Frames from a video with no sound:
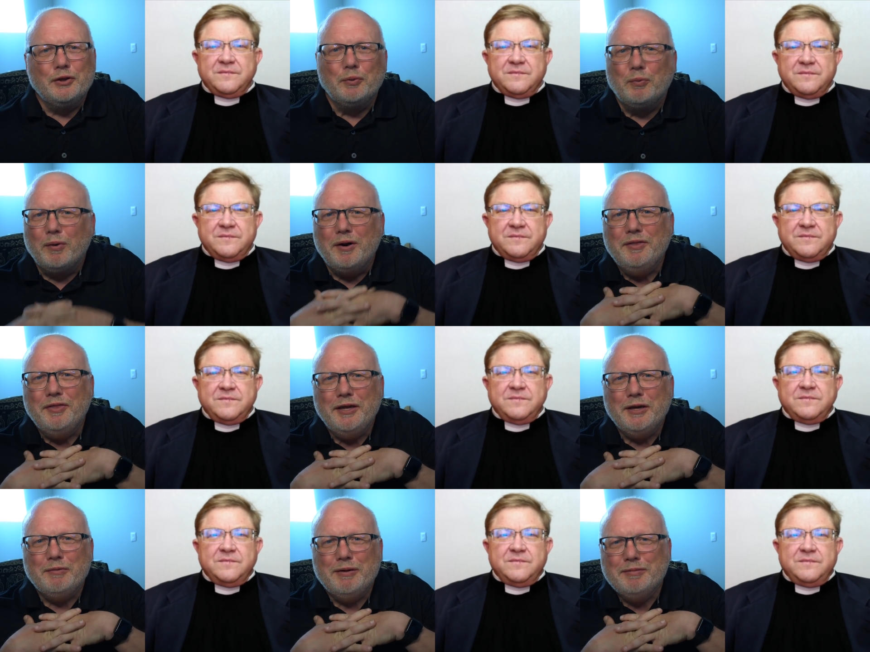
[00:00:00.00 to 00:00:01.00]
Speaker 1: The one
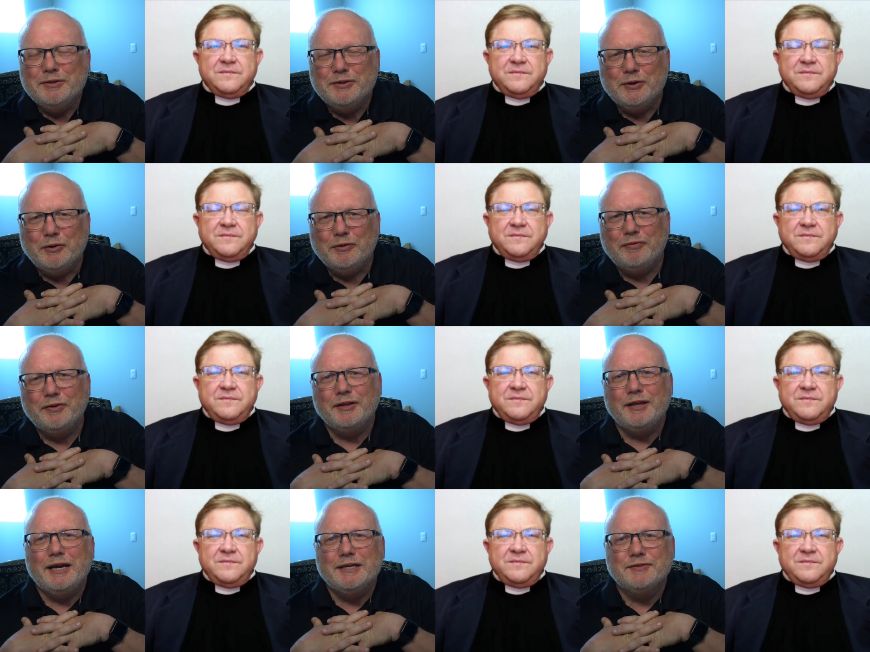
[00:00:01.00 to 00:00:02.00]
thing we've been told for the
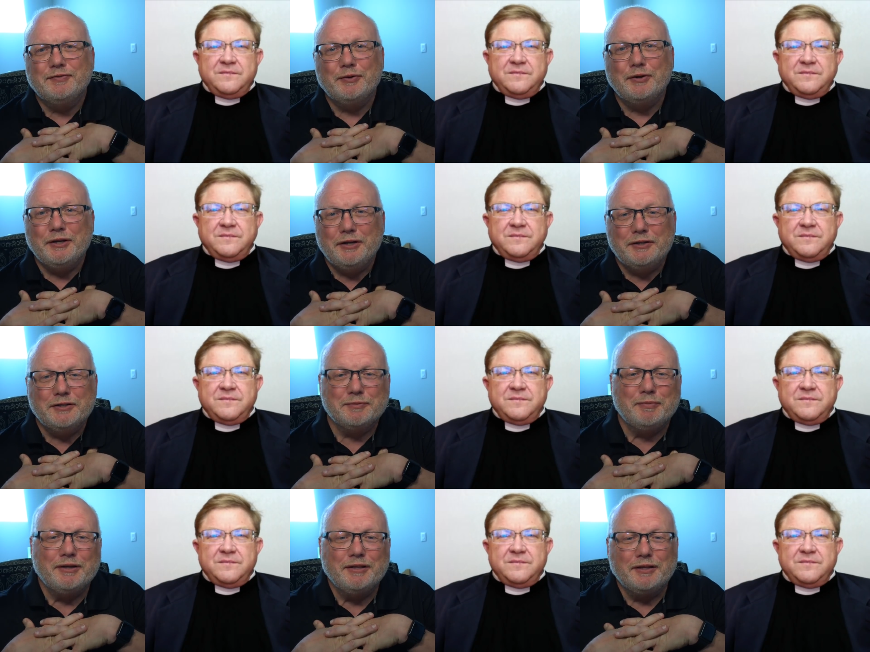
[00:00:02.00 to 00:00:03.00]
last 40 years
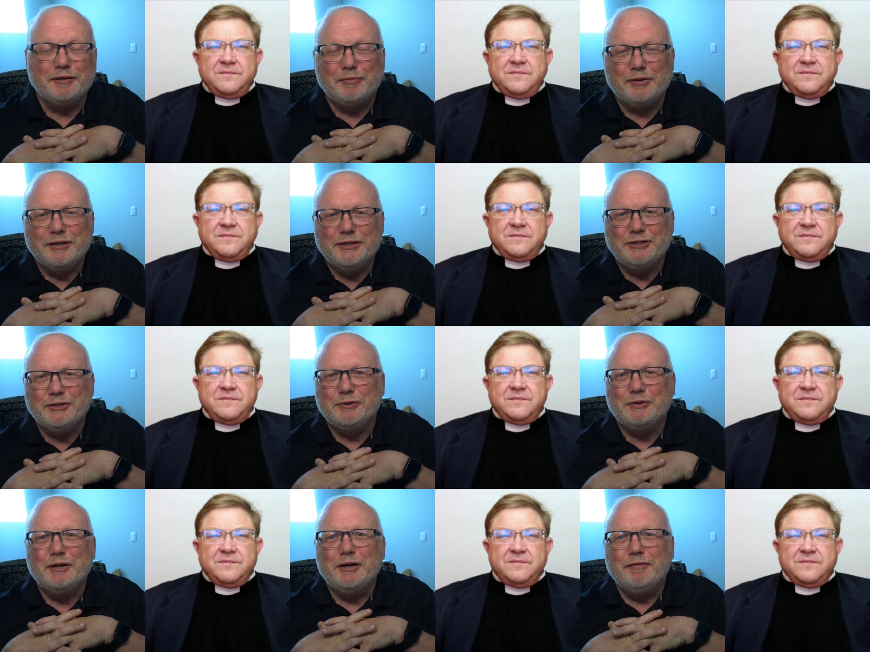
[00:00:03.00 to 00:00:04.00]
by the
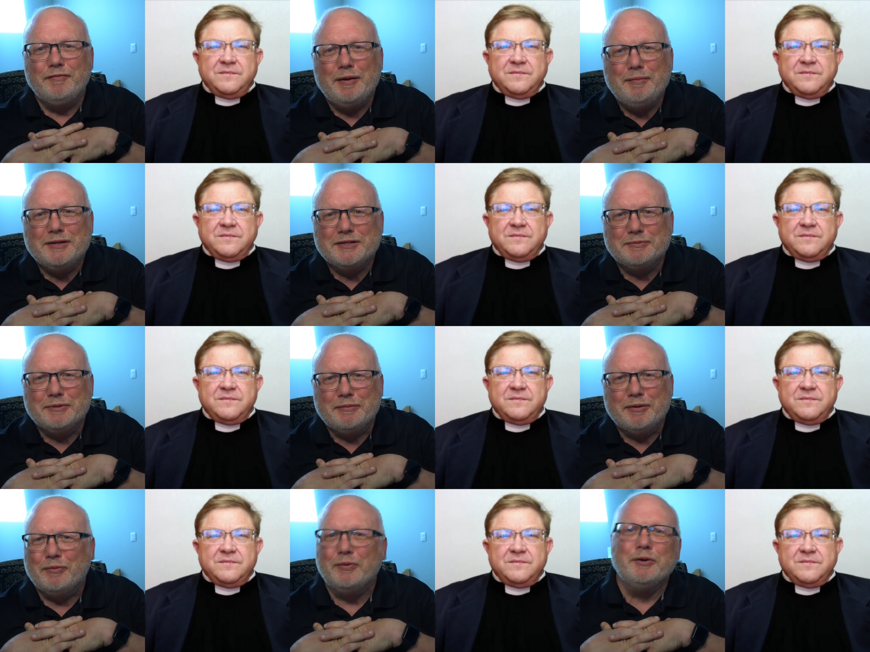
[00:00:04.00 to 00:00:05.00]
liberation feminist
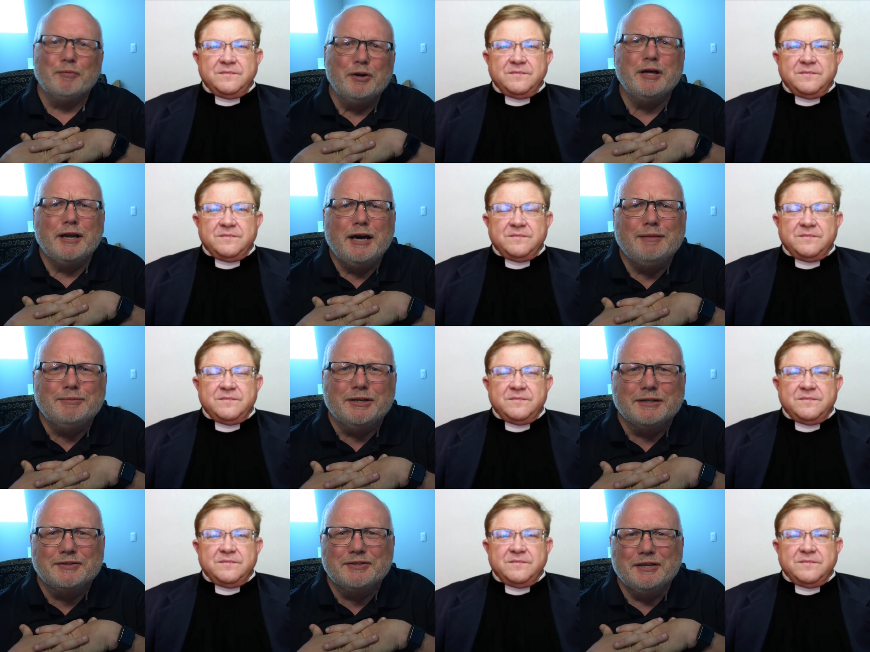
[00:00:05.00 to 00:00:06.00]
movement we're not
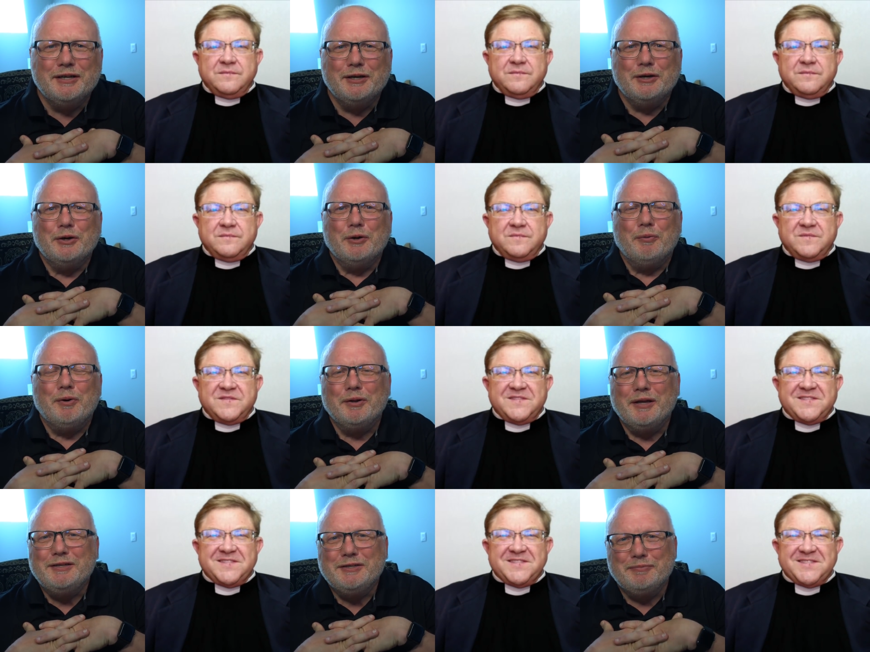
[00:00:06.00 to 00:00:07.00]
objects. Well,
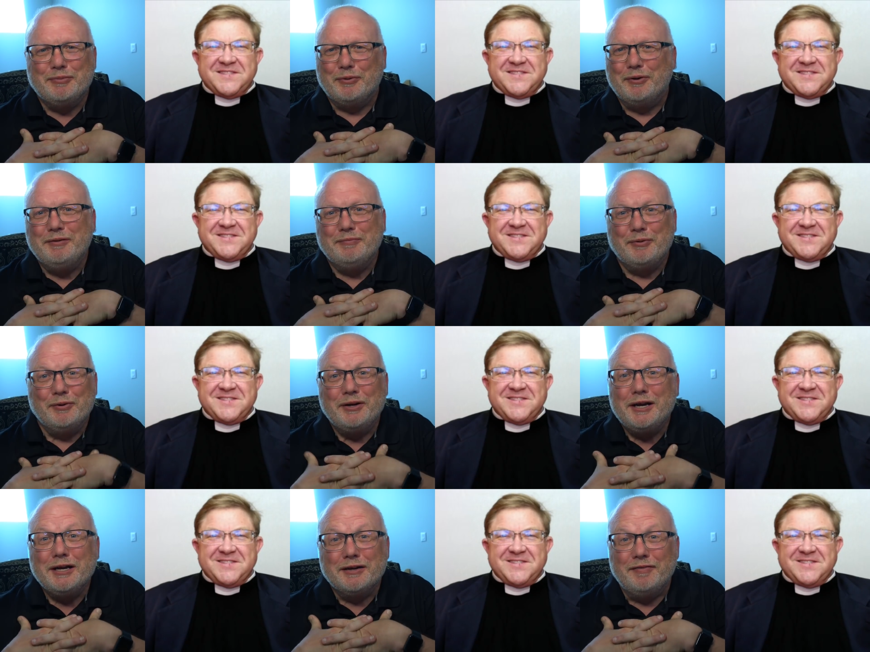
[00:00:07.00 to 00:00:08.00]
they support
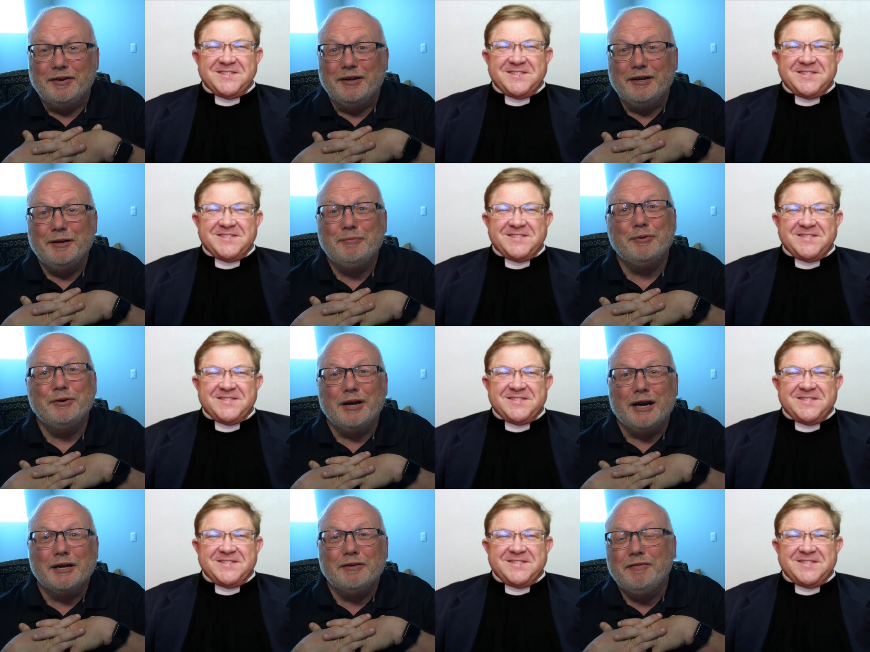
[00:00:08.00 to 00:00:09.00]
pornography, and
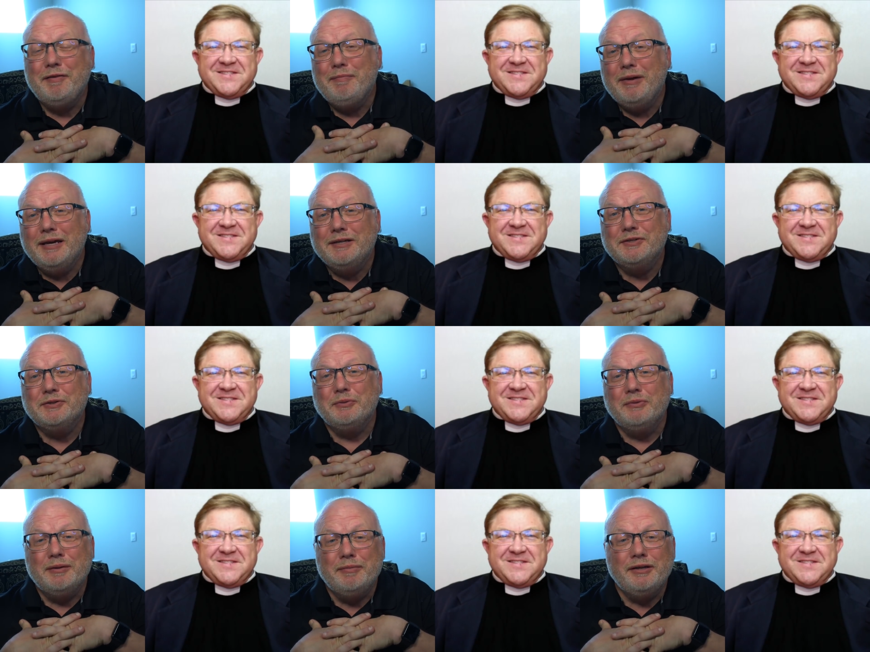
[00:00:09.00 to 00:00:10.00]
pornography makes
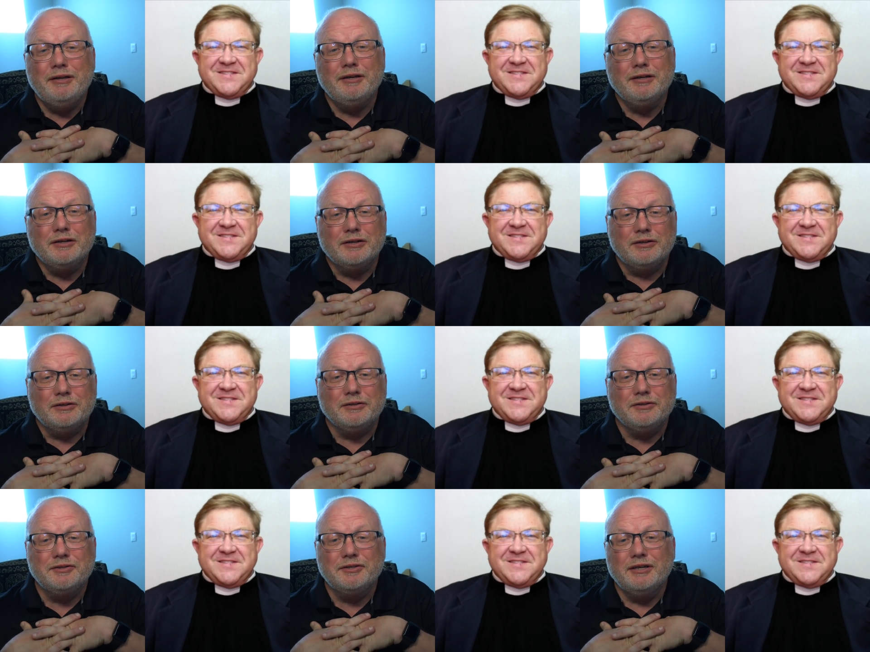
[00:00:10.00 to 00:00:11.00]
women and
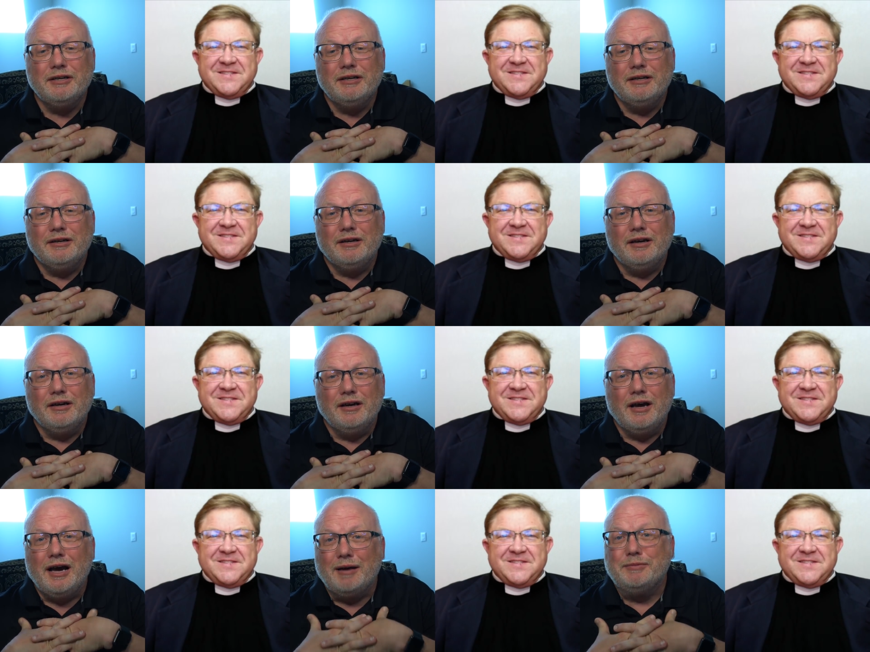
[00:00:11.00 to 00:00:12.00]
girls
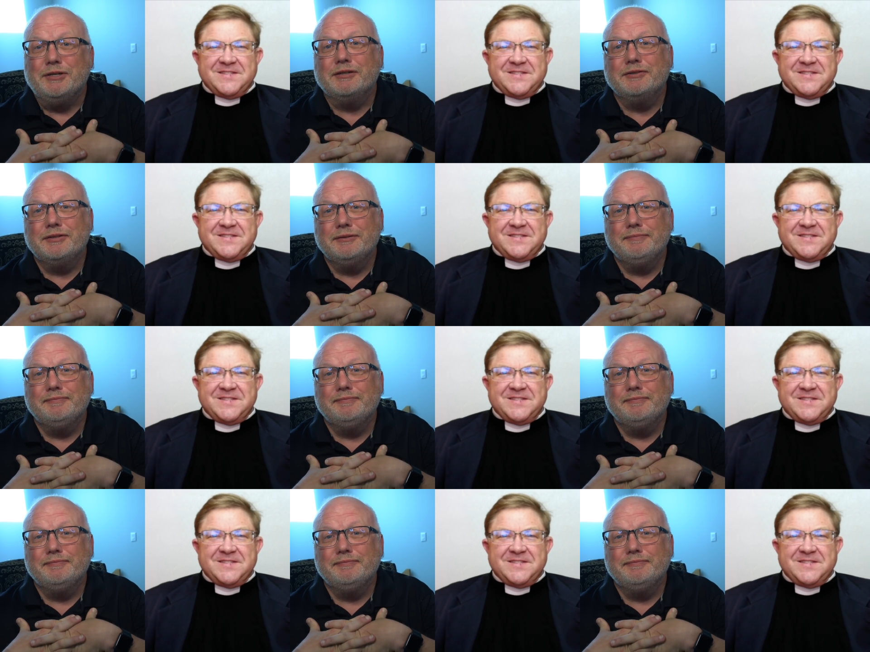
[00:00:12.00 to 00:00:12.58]
objects.